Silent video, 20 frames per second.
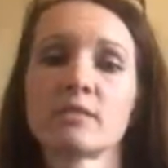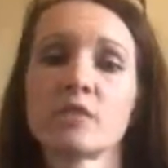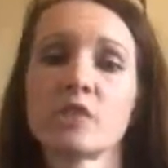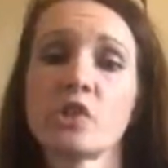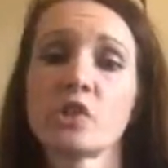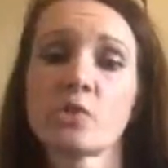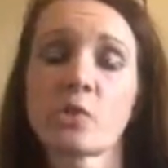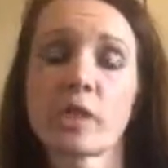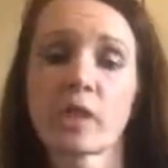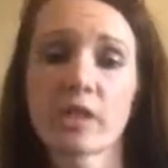
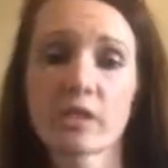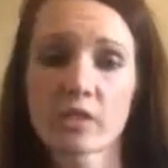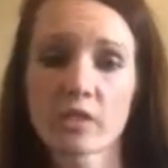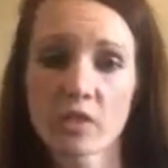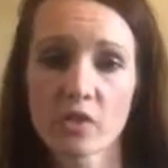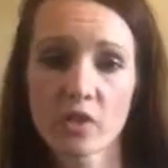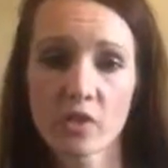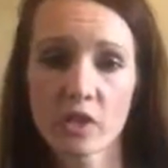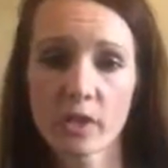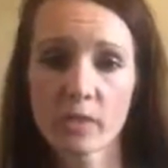Your workouts
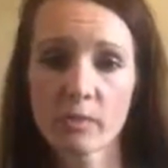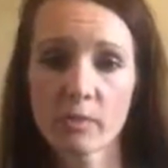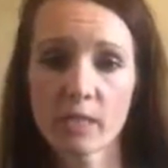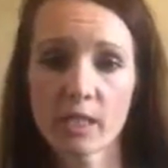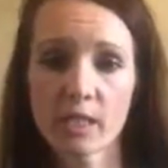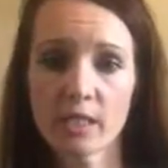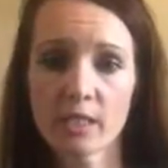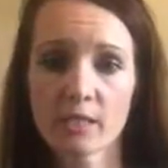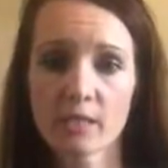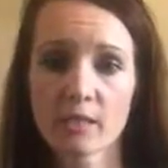are 30
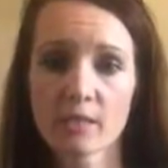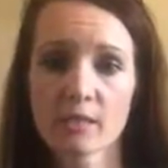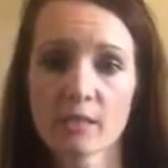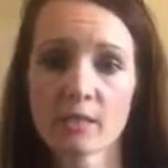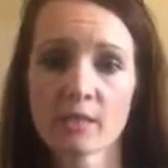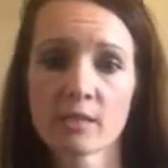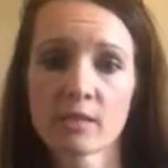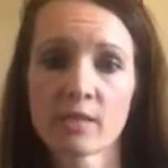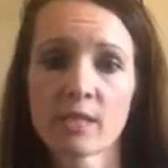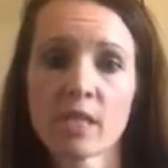
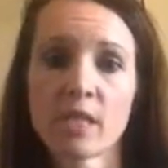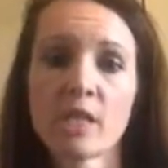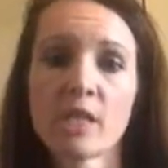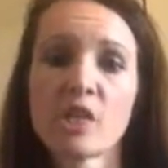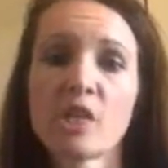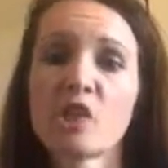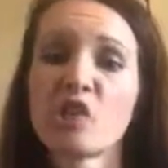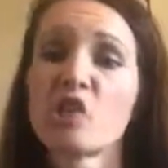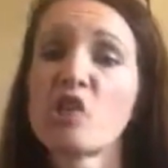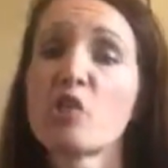minutes.
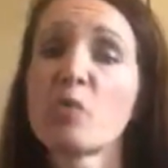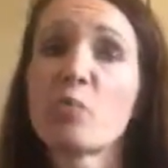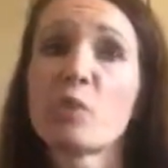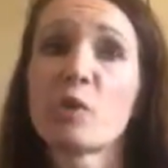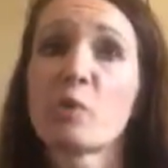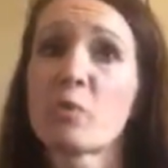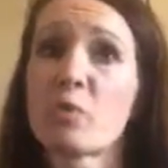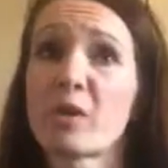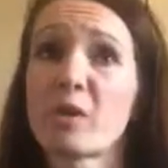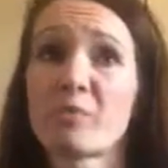Your
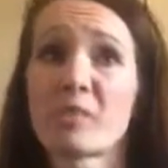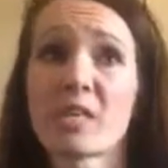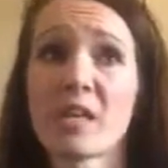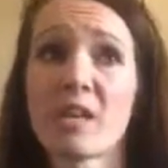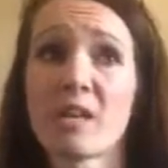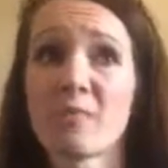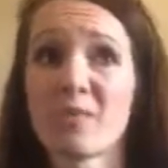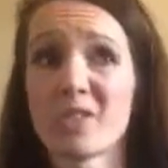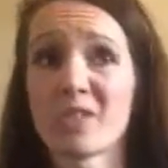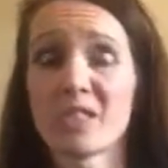meal prep
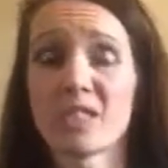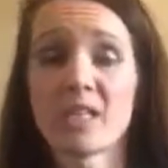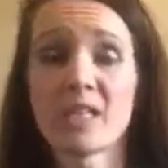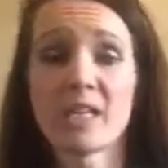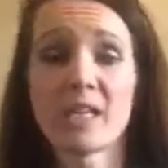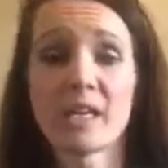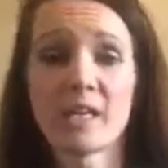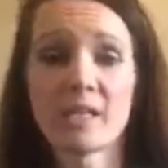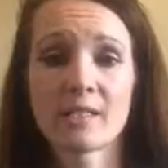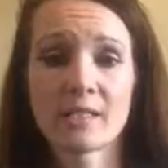time on
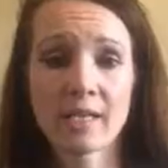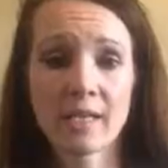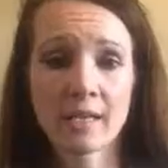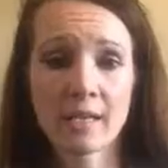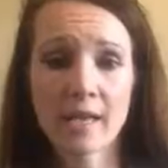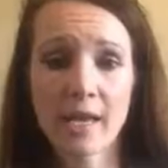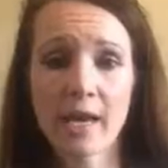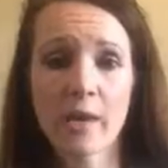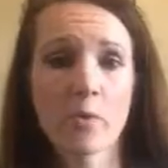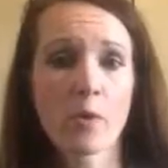Sunday, take
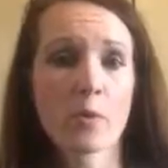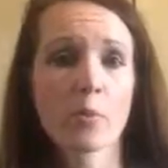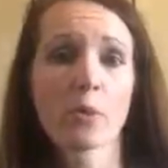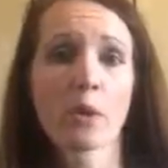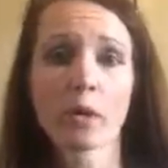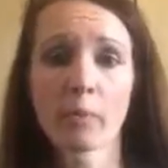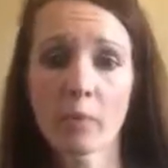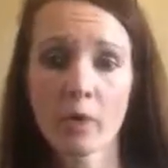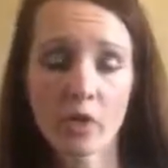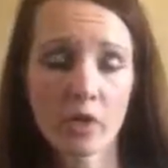an hour.
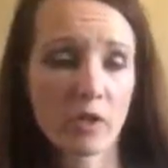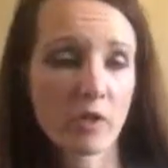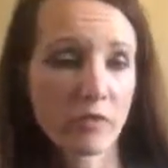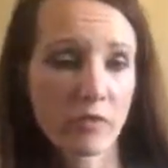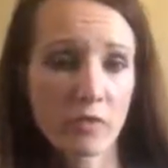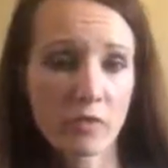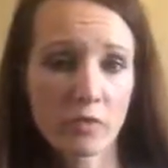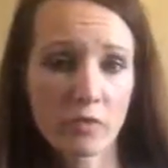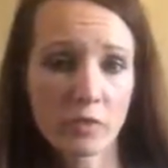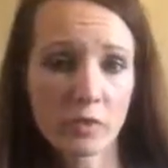Prep all your
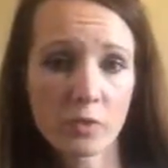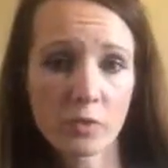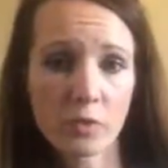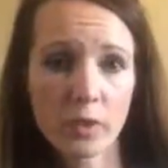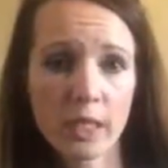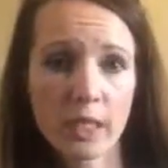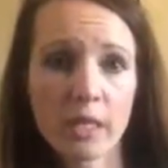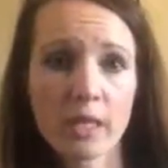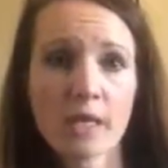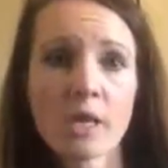food for the
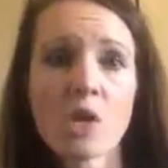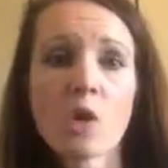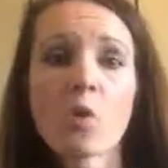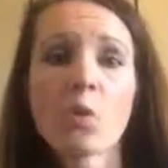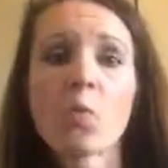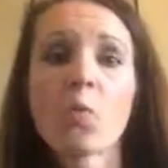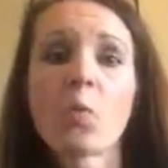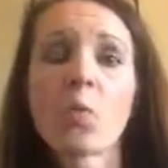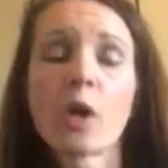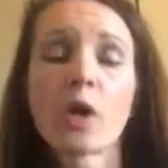week.
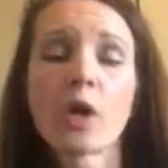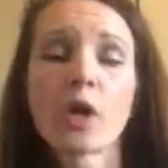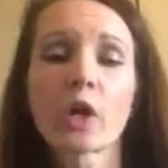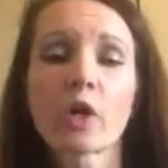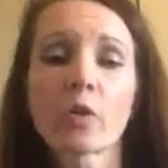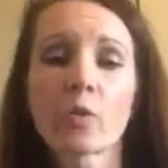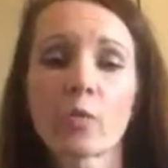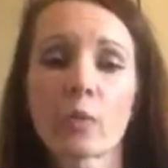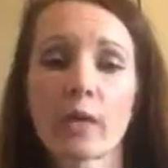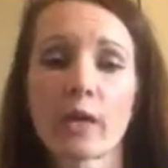Work
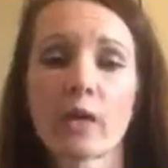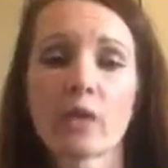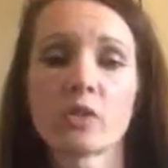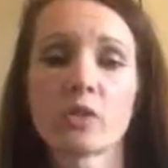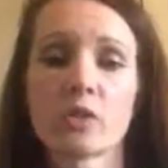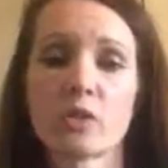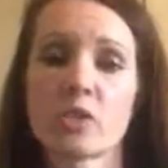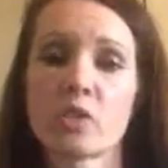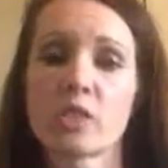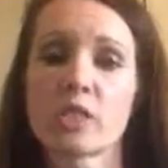
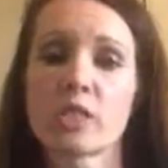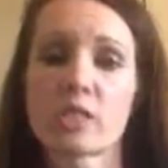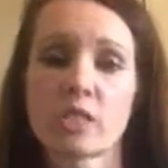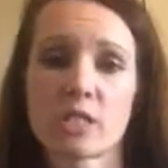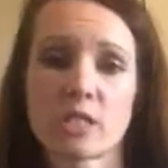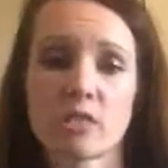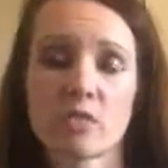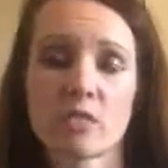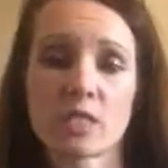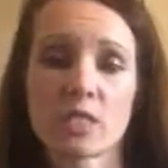around your
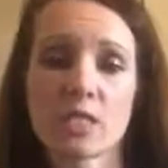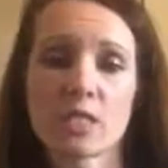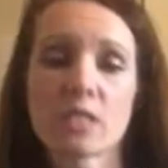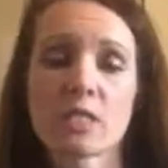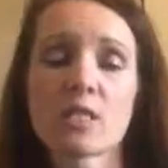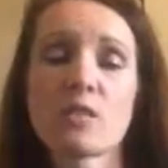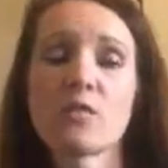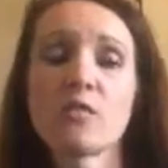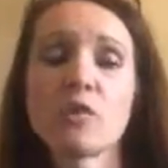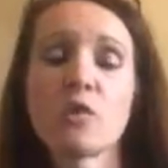
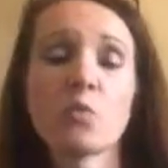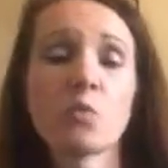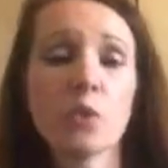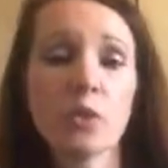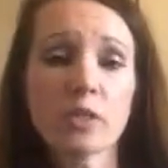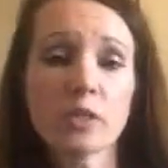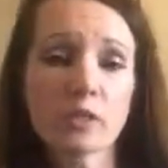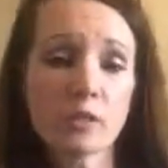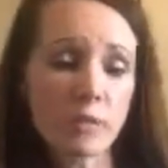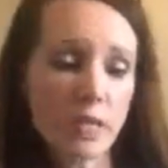excuses. If you
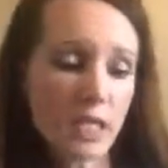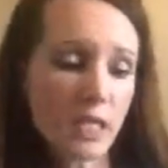want to